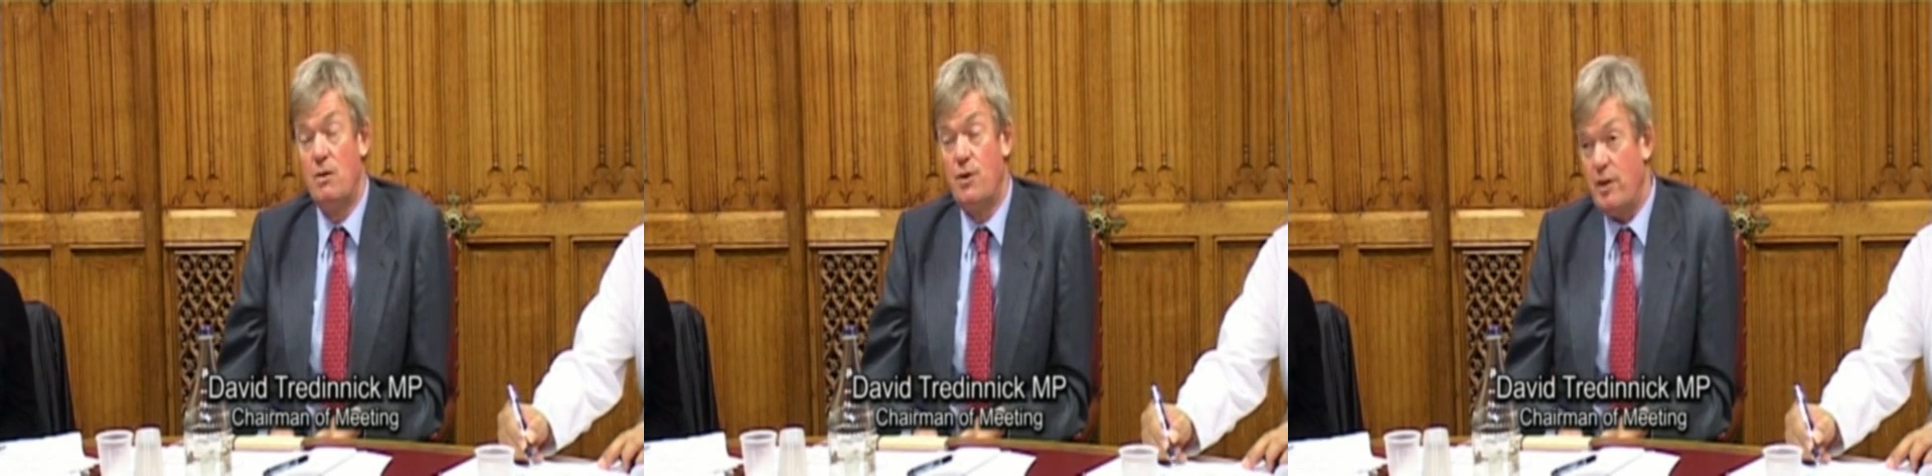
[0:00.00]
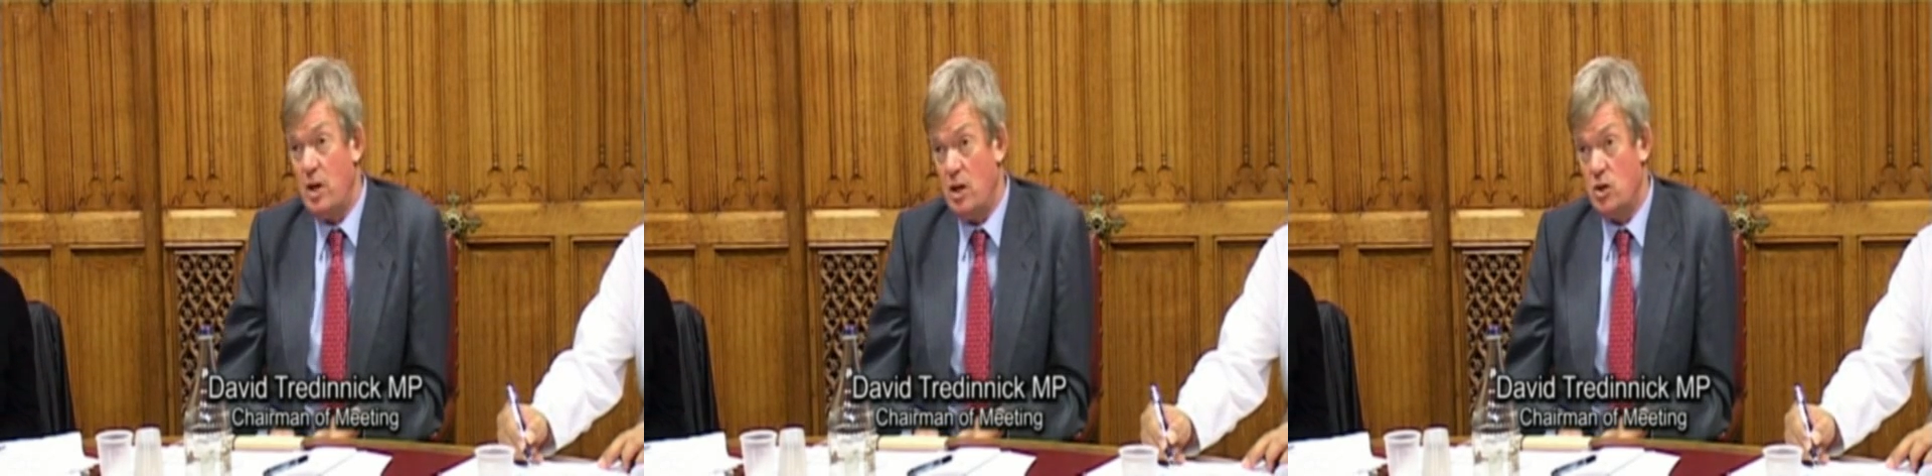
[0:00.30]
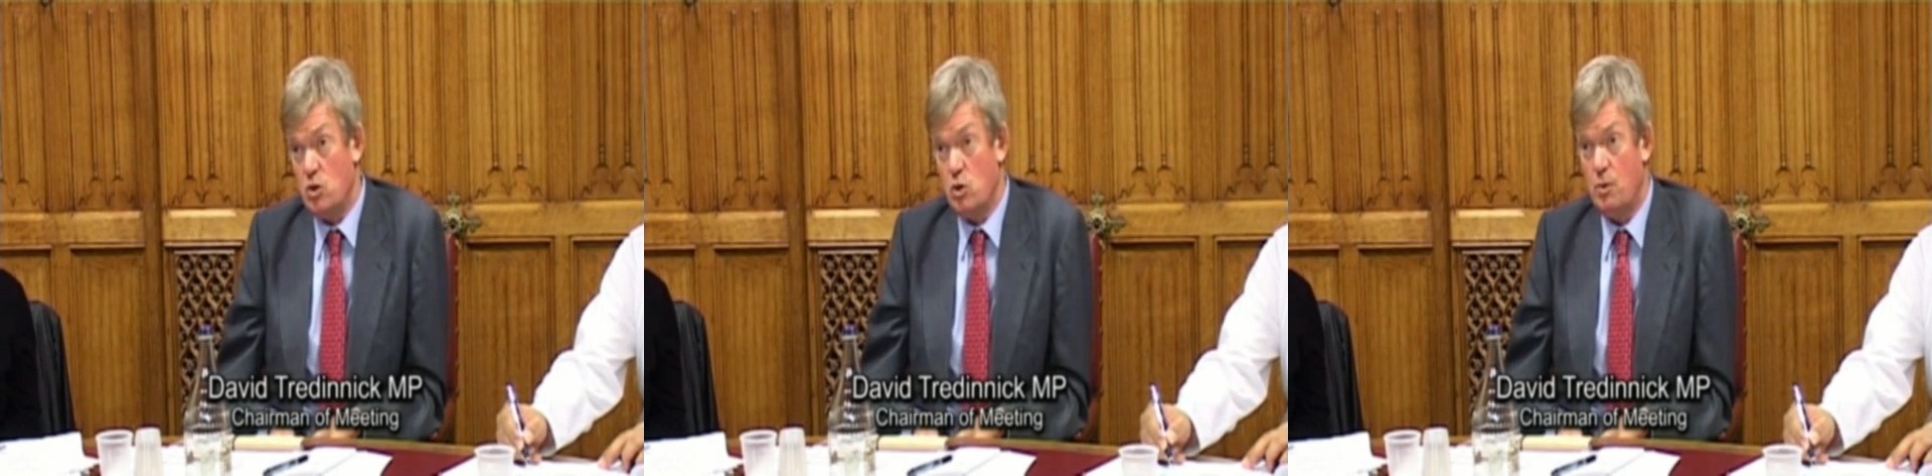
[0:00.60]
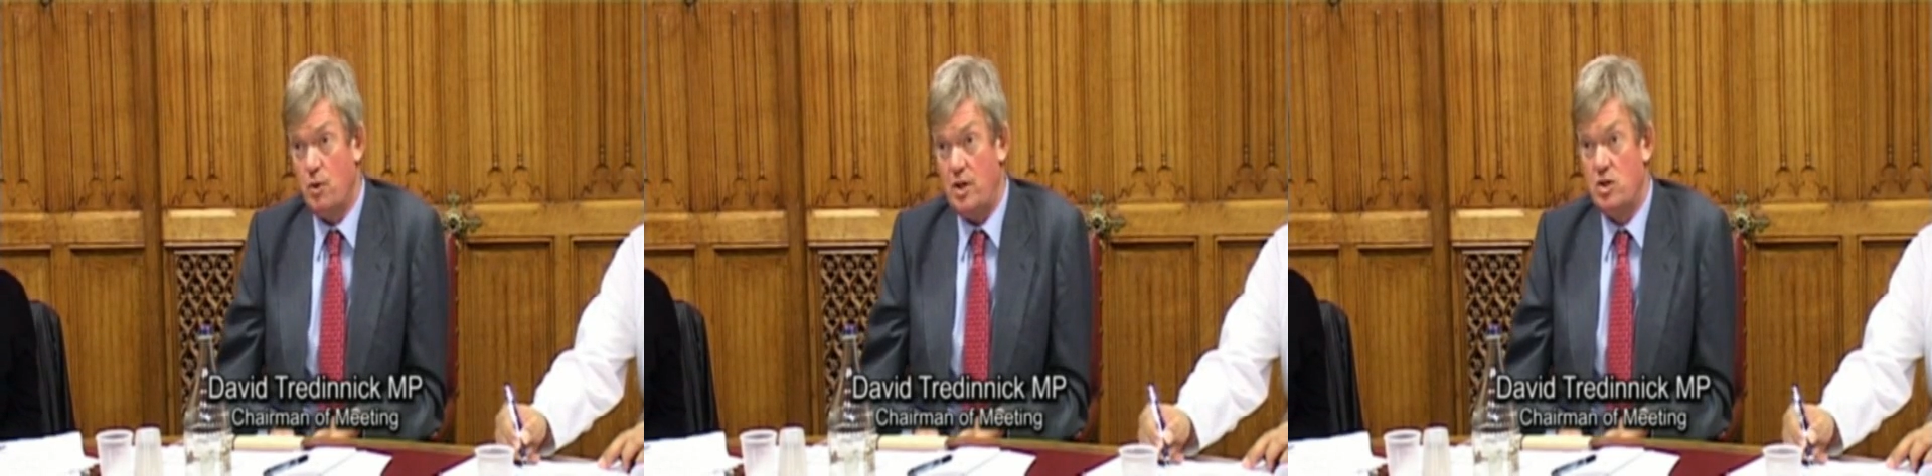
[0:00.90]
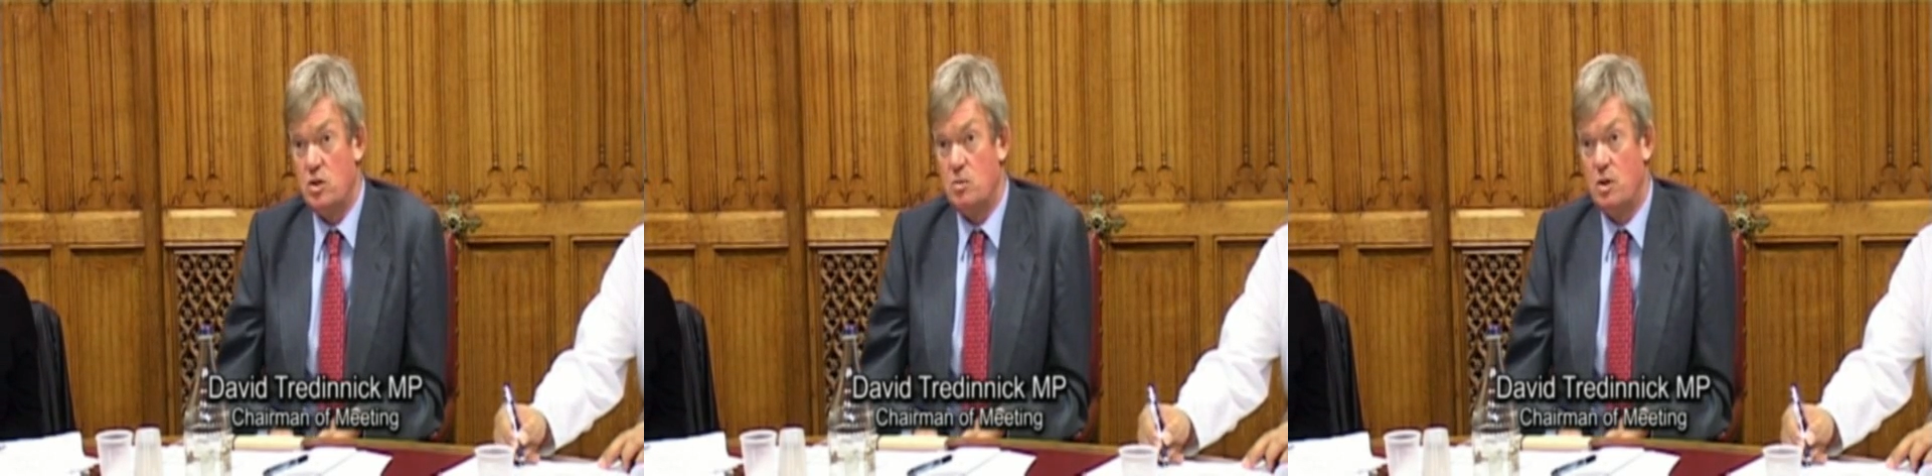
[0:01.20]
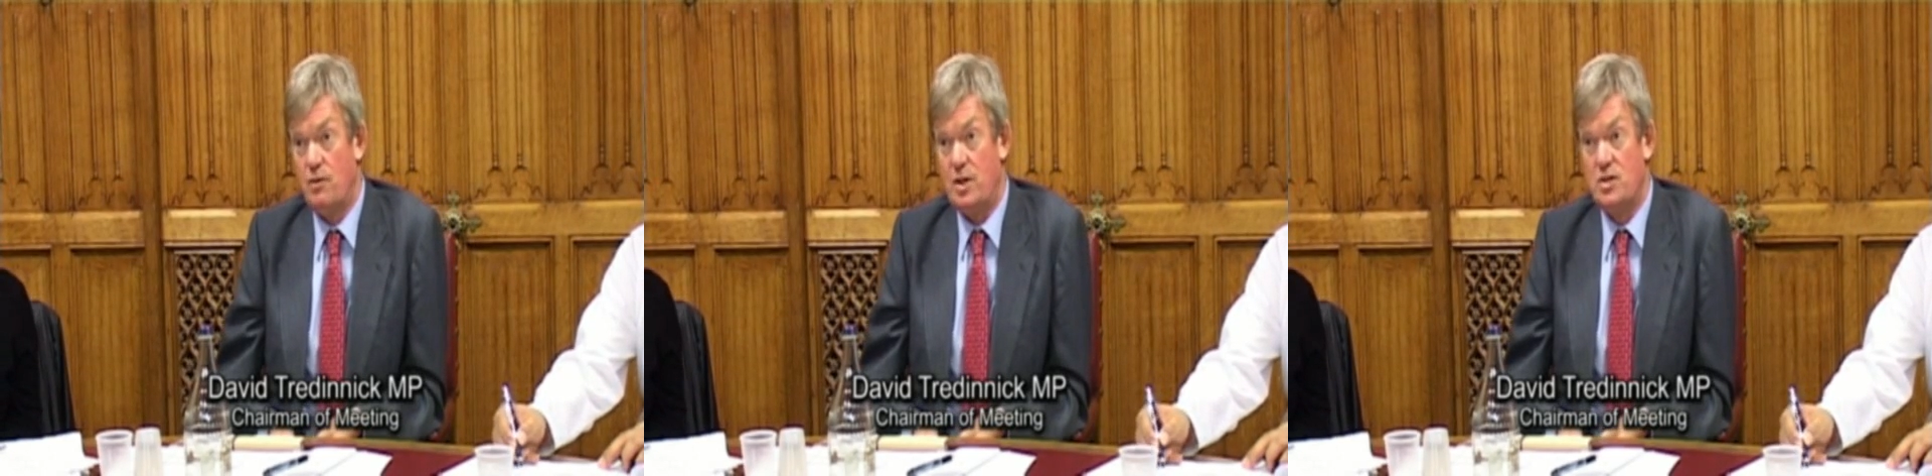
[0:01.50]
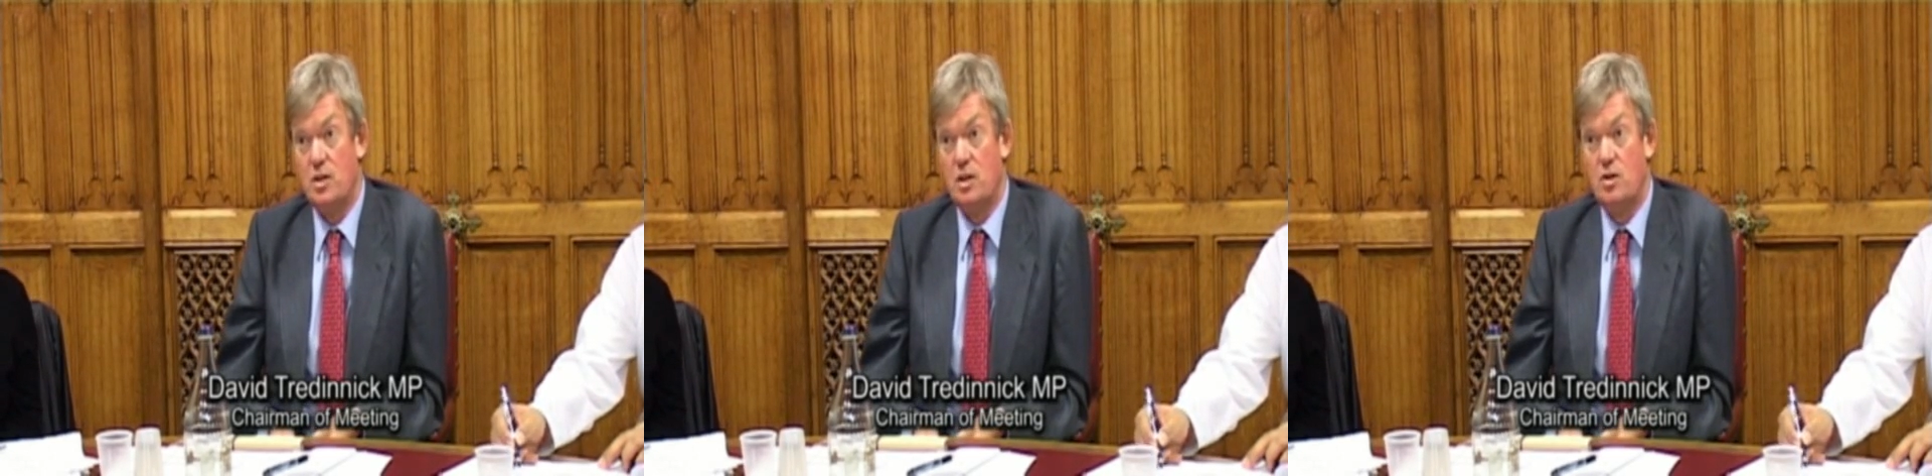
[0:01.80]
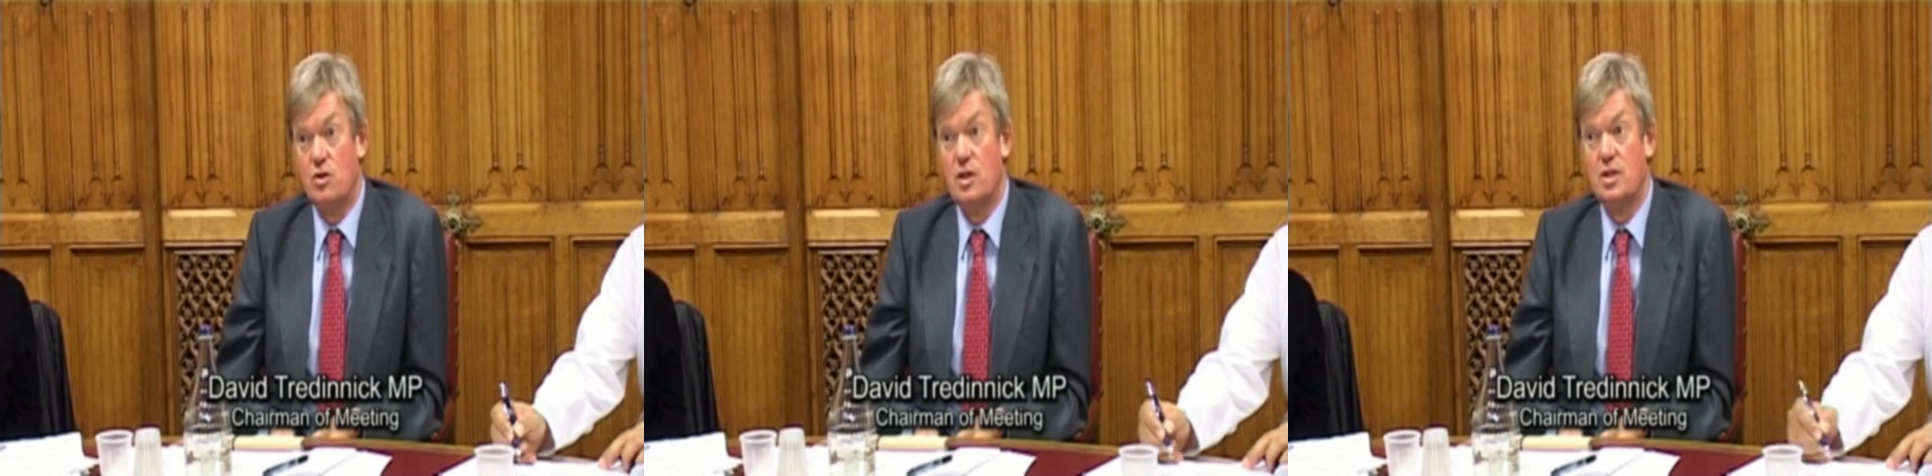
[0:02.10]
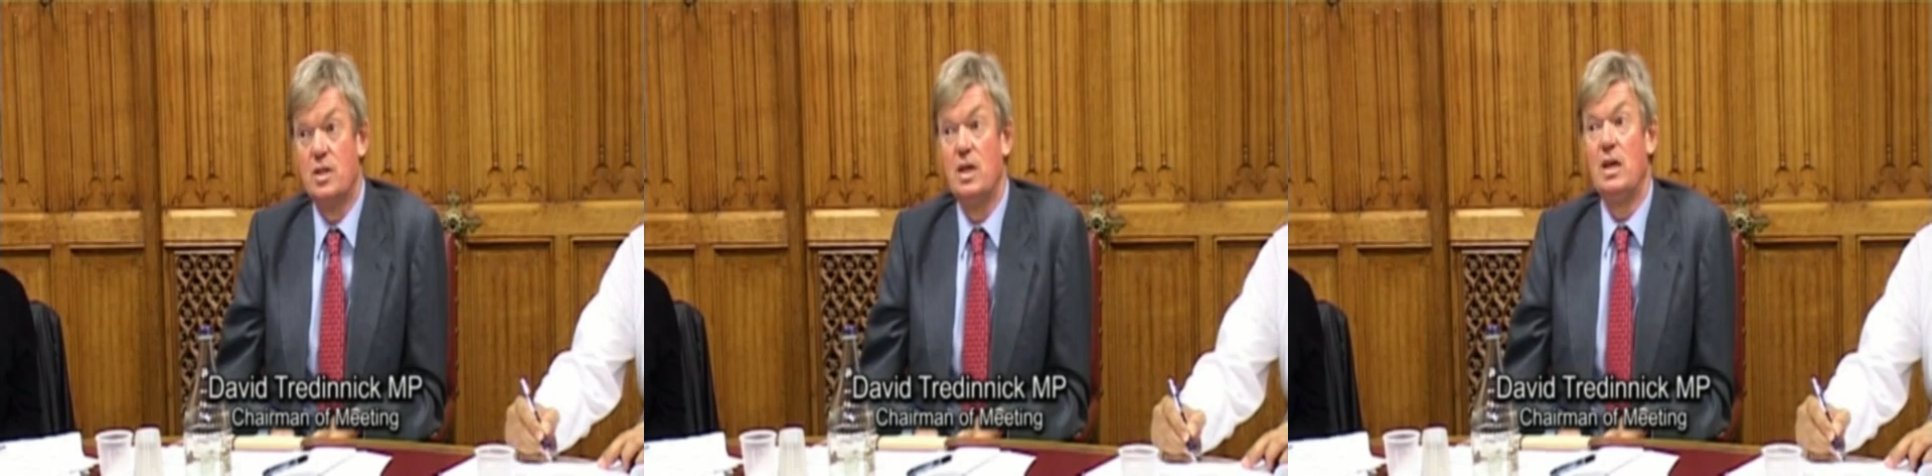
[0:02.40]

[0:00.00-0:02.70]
very large corporations with a vested interest.